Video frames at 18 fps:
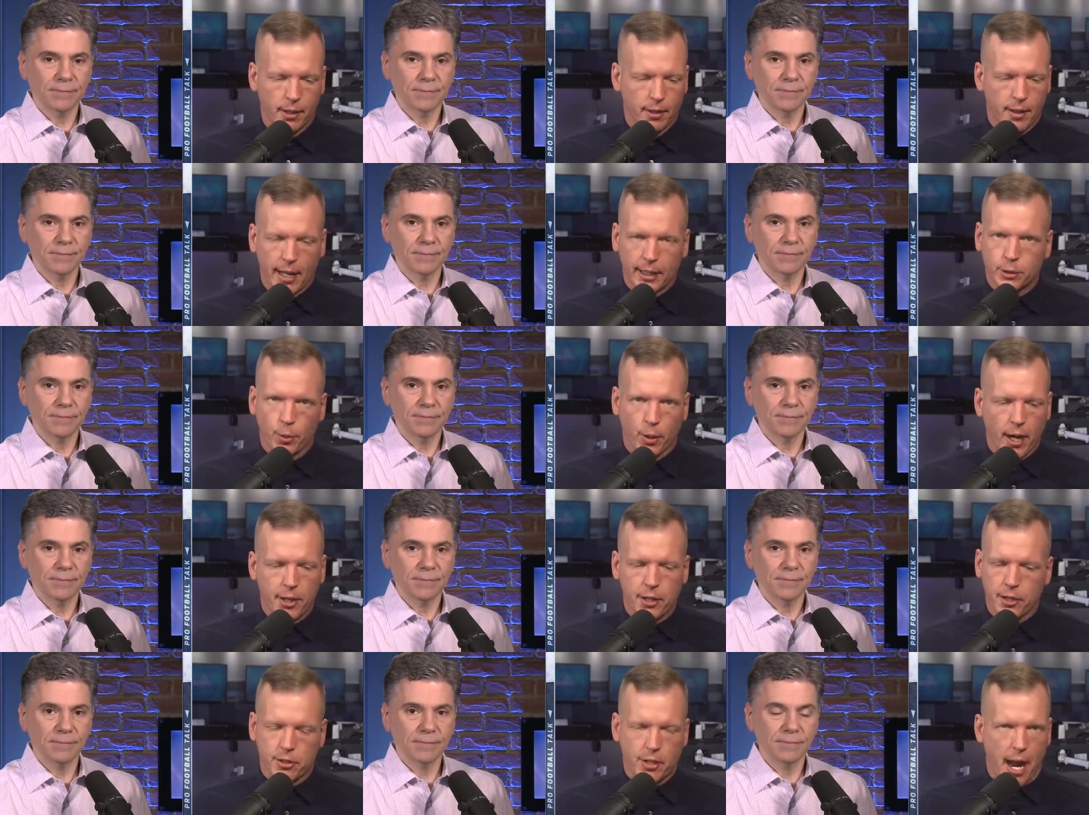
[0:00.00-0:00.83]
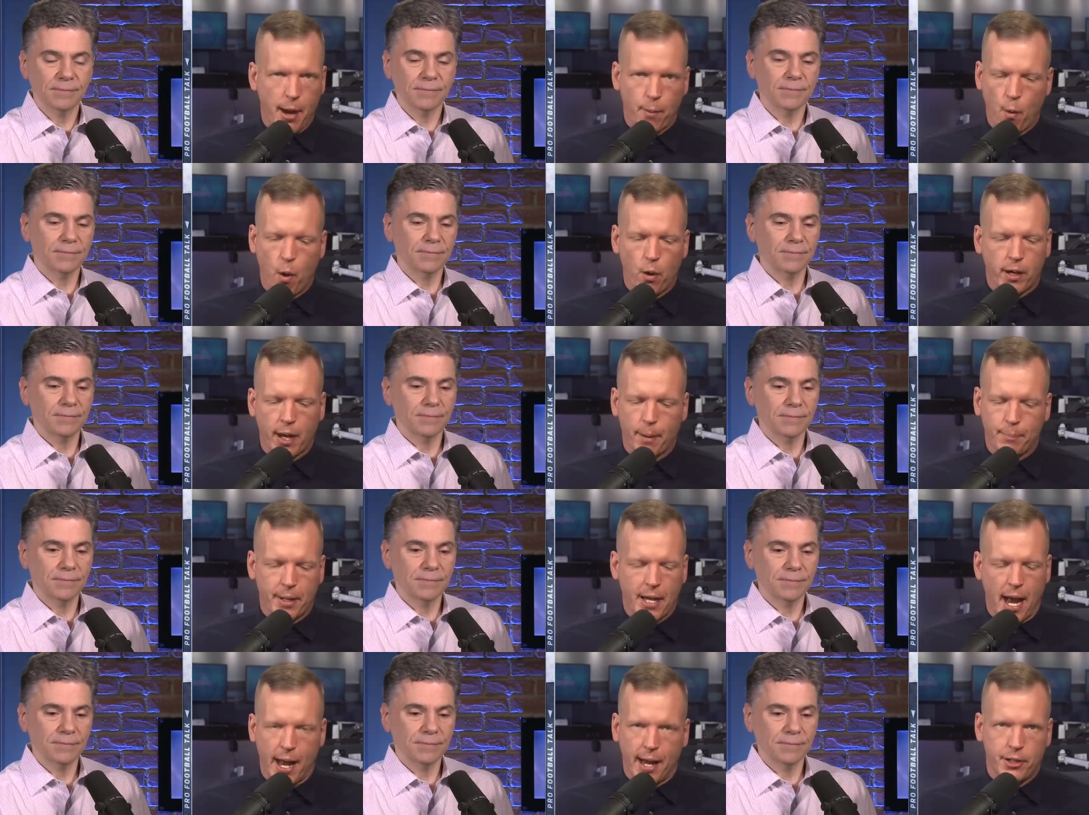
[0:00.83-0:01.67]
Speaker 1: That's where I just I won't get
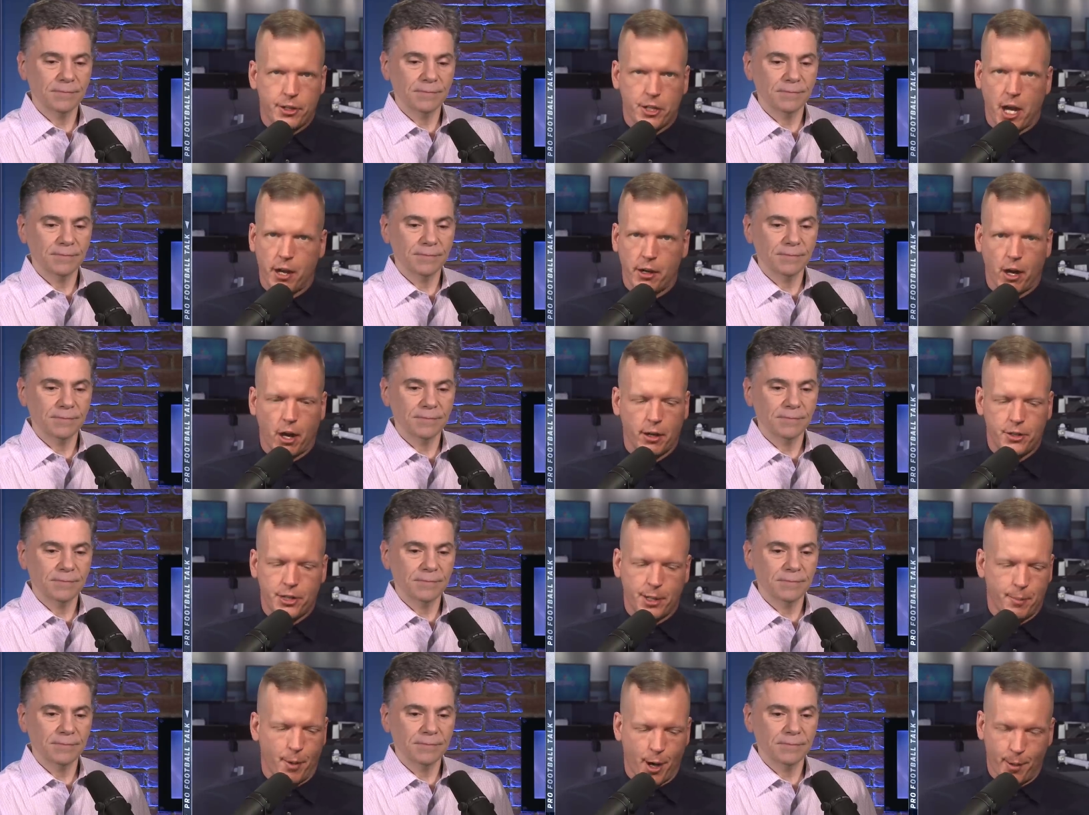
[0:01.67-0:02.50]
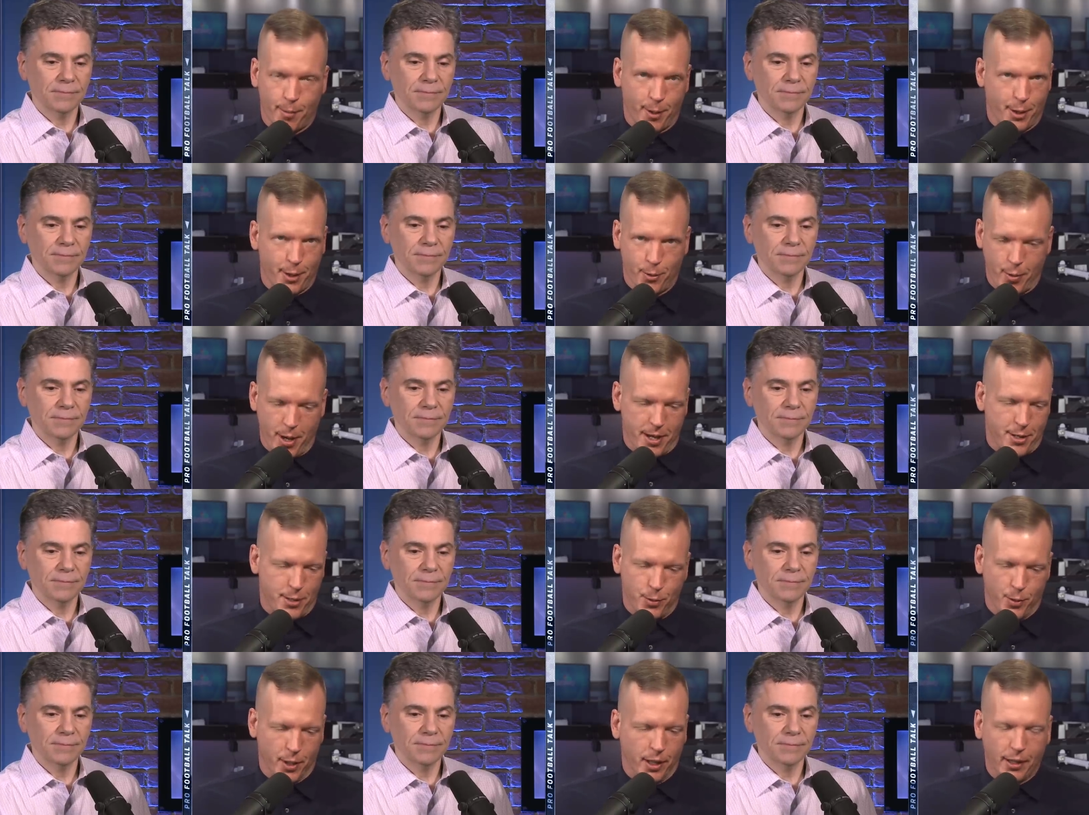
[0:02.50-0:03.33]
behind John Har- Jim Harbaugh the way
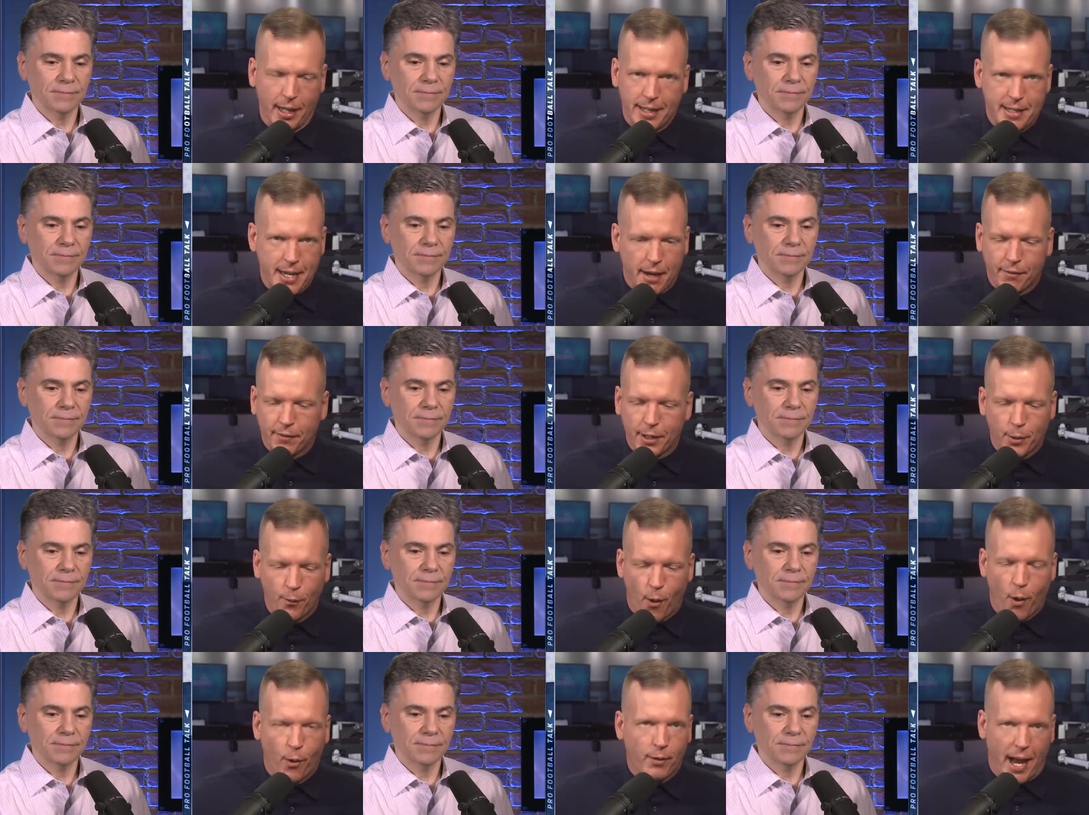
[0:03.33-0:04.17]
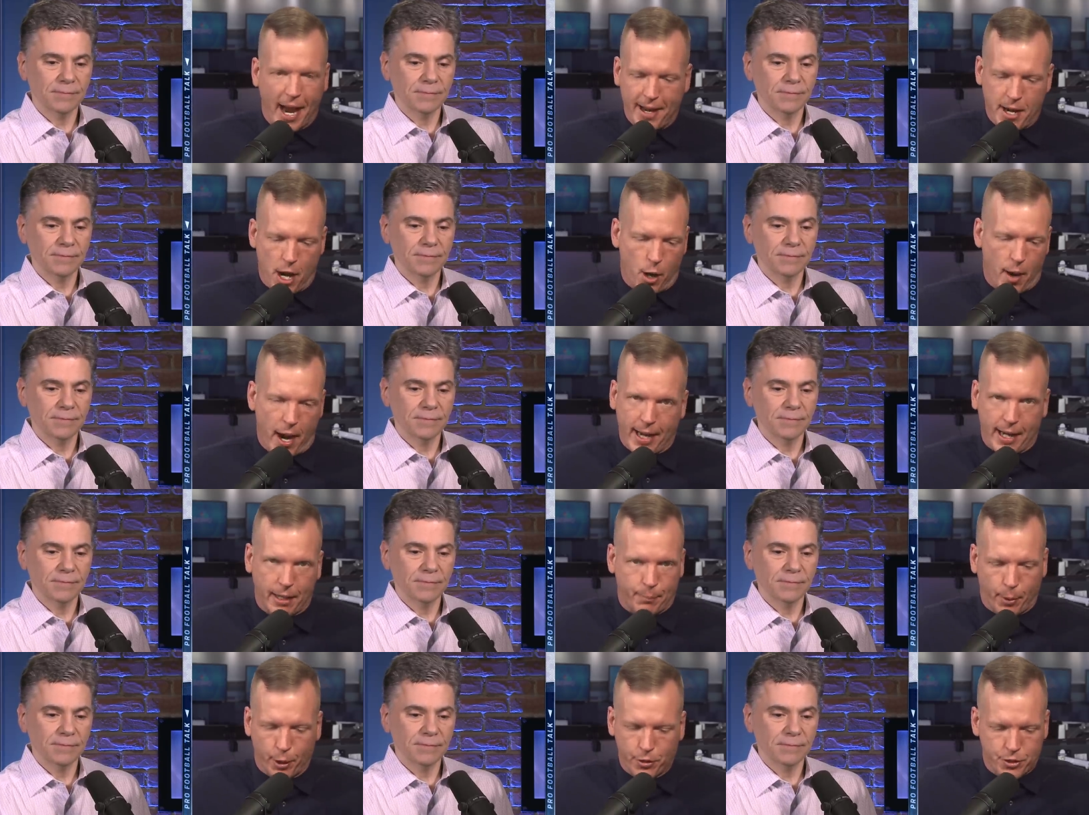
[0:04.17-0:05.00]
you will. I definitely won't. I know I
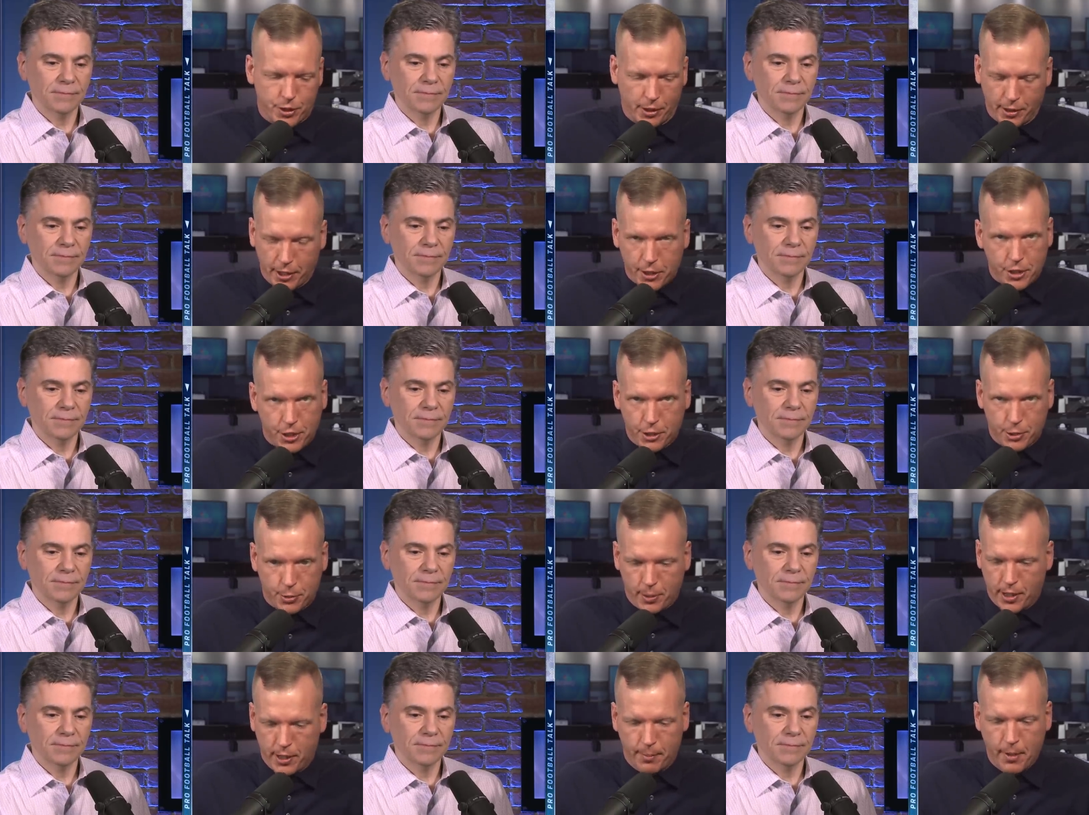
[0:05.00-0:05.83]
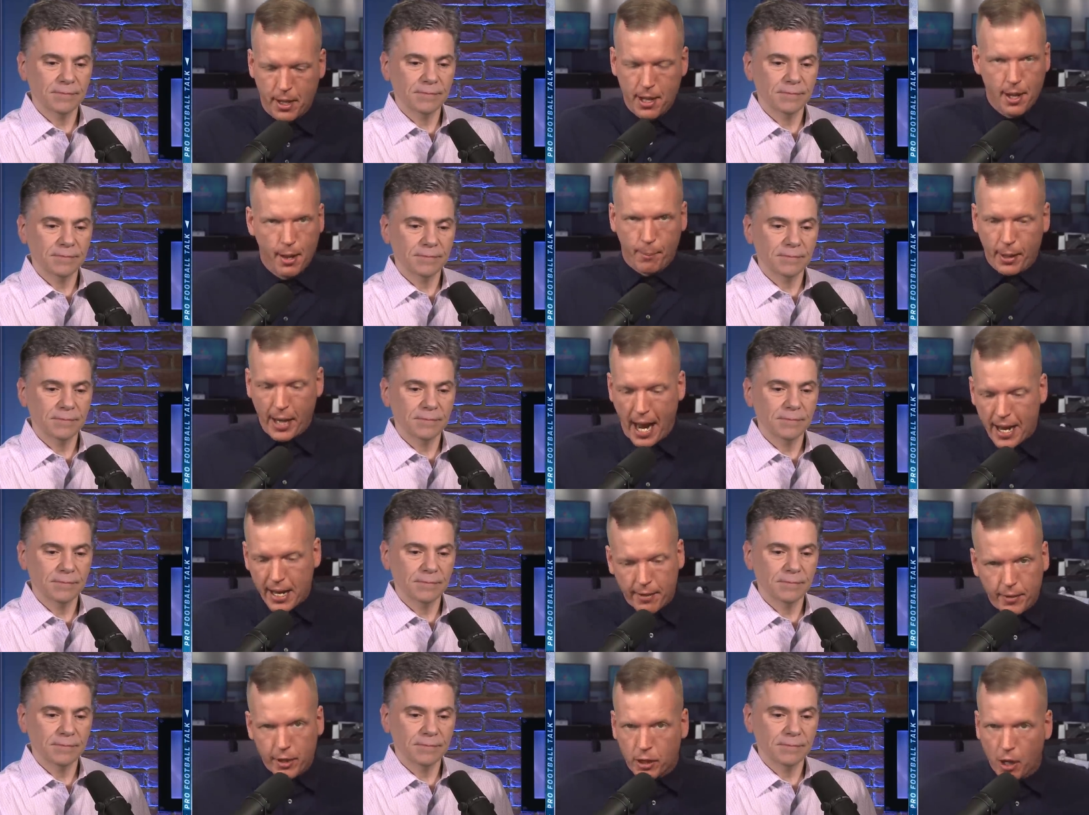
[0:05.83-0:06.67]
got personal issues with him, but I even